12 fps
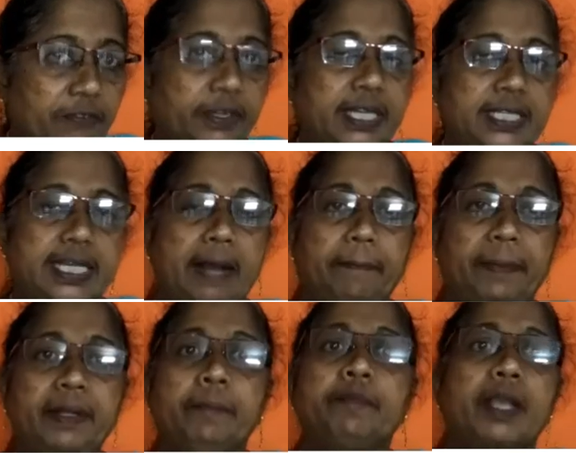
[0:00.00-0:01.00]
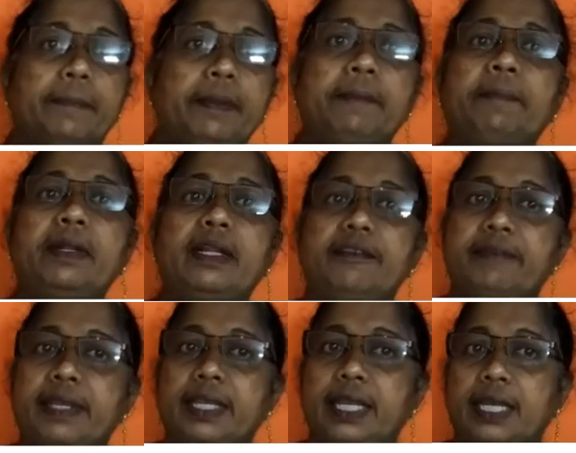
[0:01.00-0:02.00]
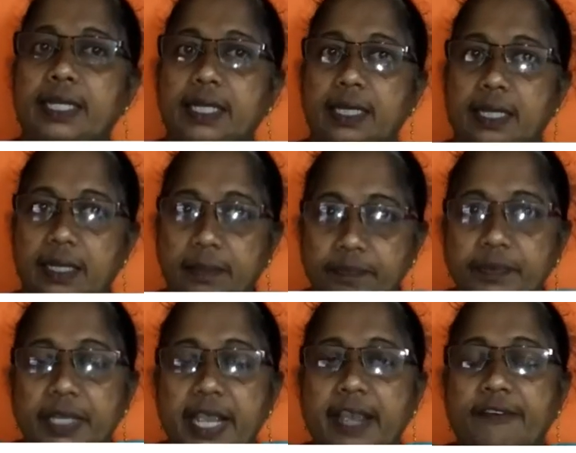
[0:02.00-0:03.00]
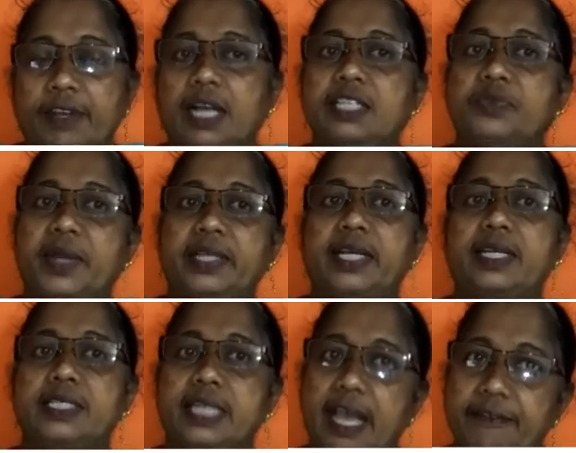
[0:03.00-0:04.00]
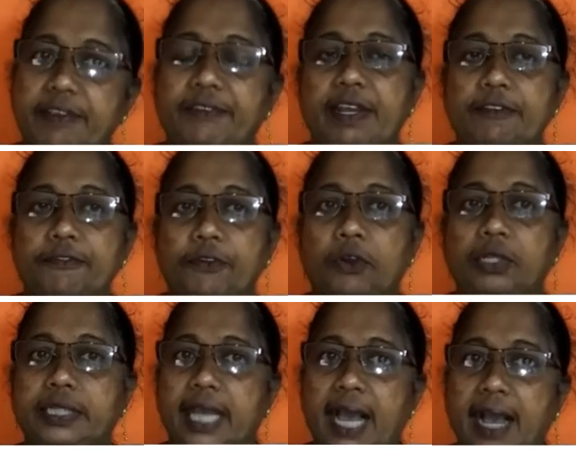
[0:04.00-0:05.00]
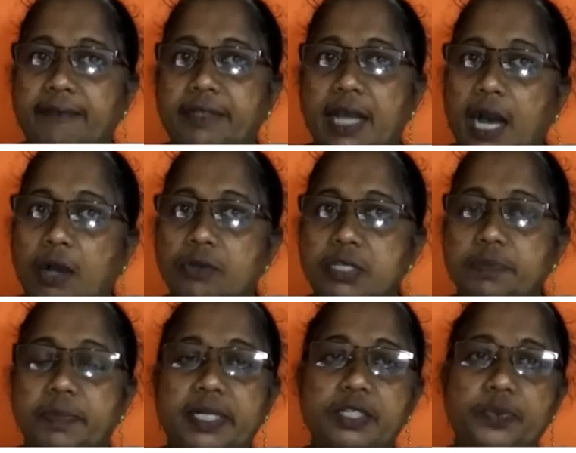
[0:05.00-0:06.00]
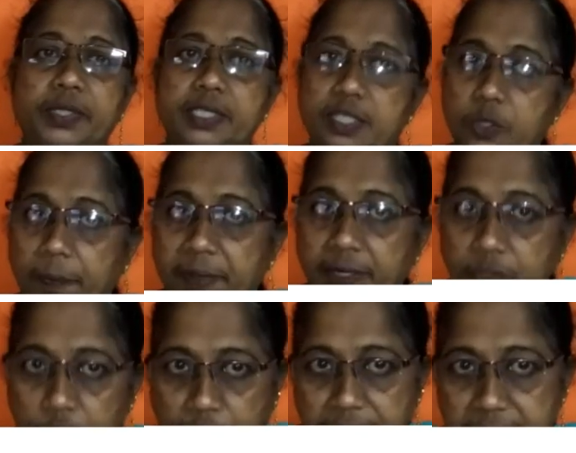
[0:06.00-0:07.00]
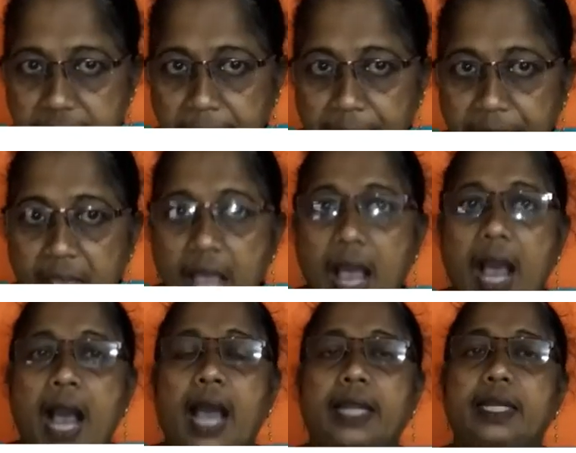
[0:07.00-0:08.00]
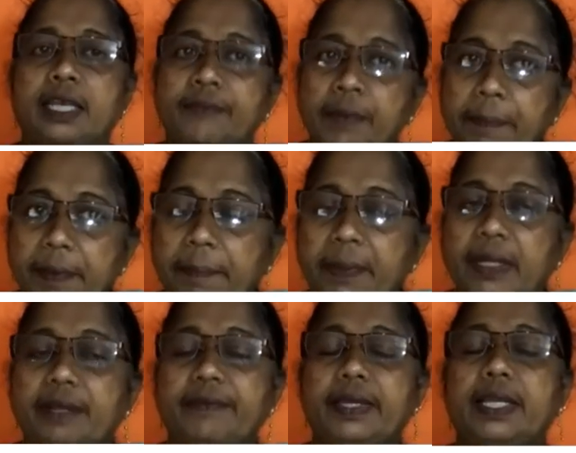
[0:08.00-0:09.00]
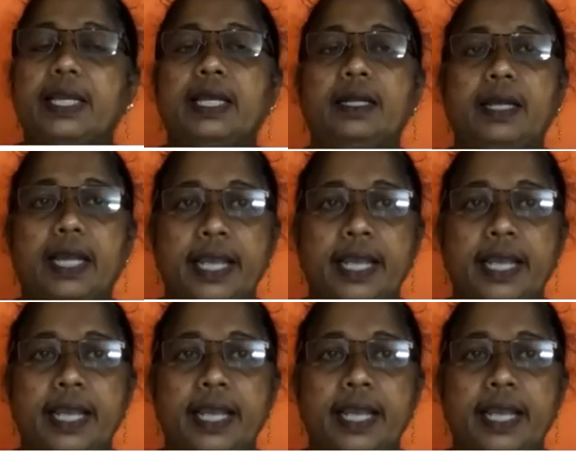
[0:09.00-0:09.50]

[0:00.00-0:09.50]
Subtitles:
For example, people living in areas where there is heavy rainfall, they have their house built with sloping roofs. And even people living in the